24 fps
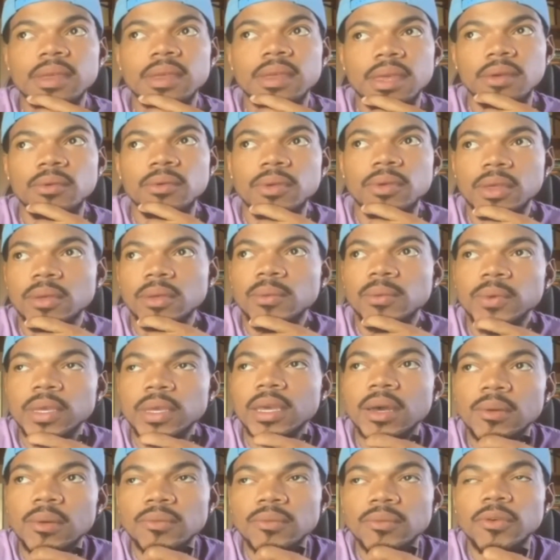We
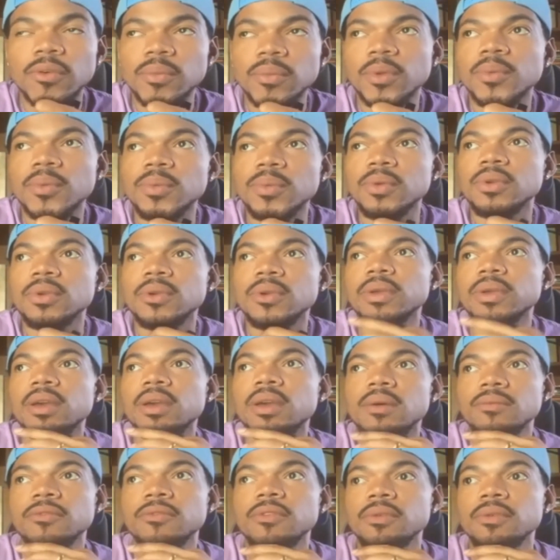come from community. We
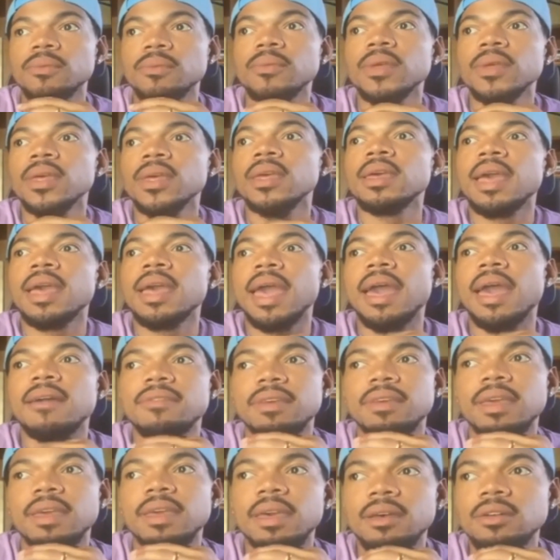come from
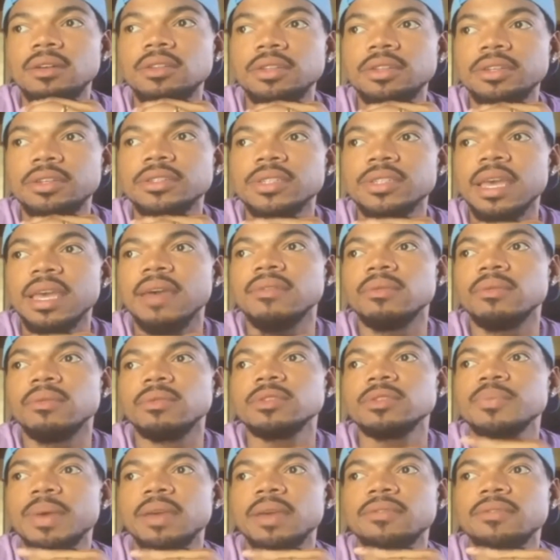having elders, having
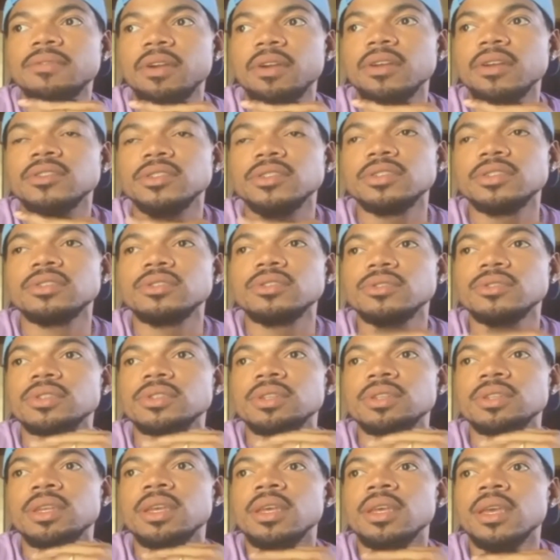respect for our
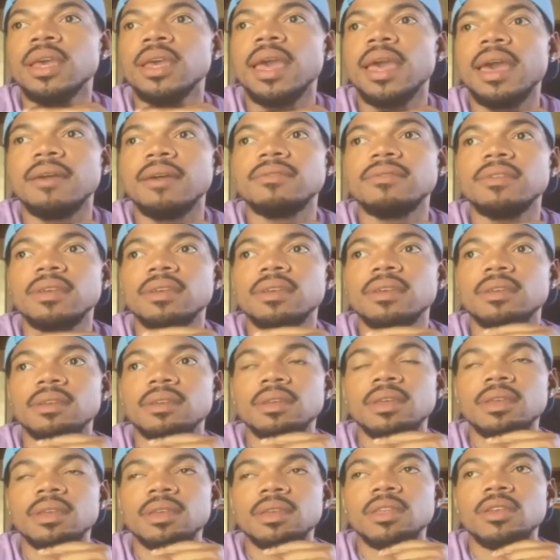children, having,
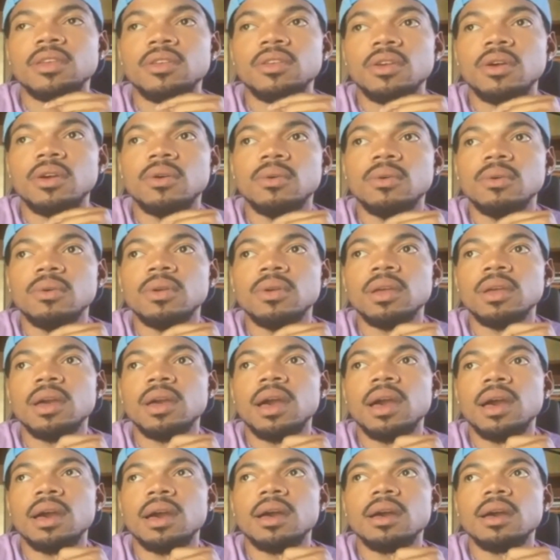you know,
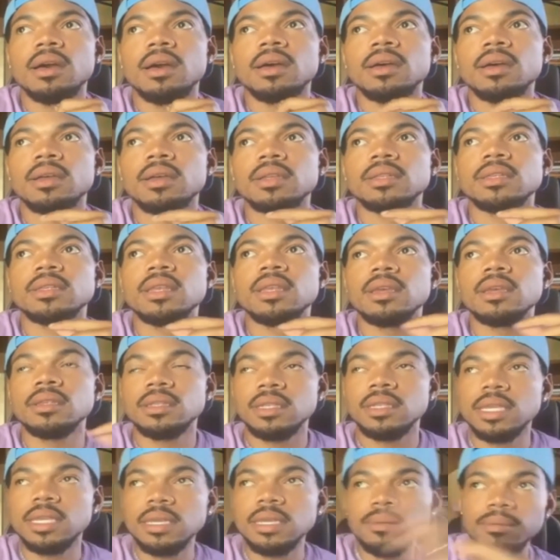
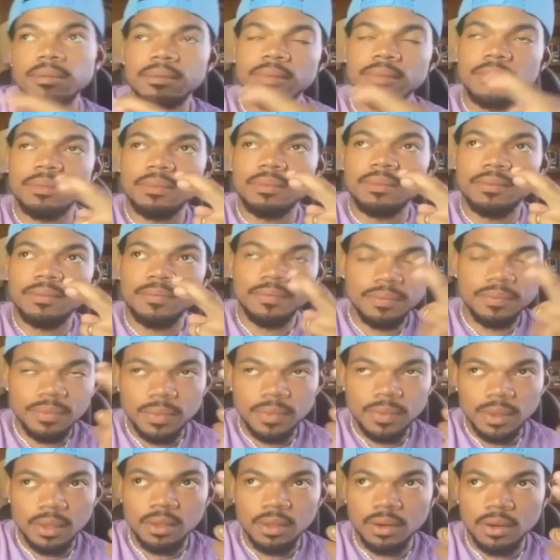deep,
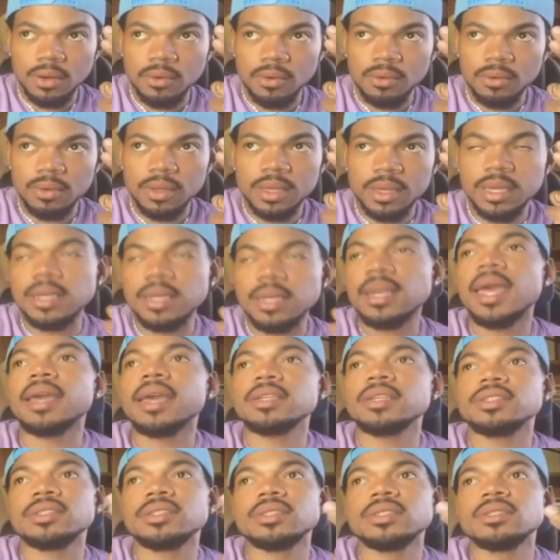you know,
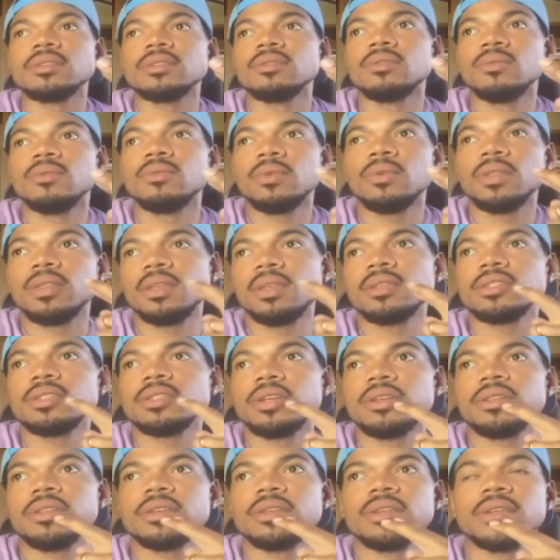connection with each
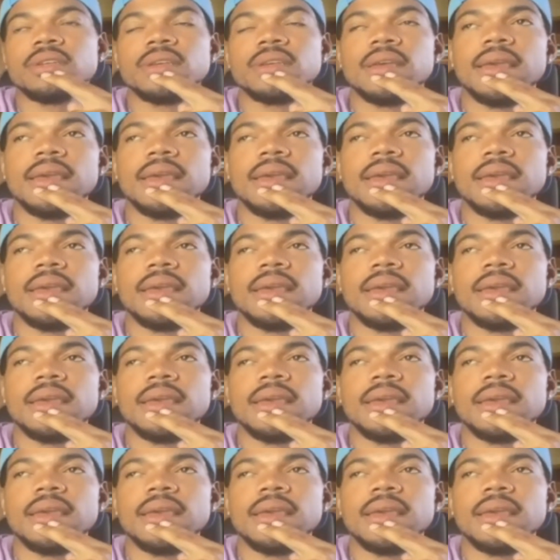other.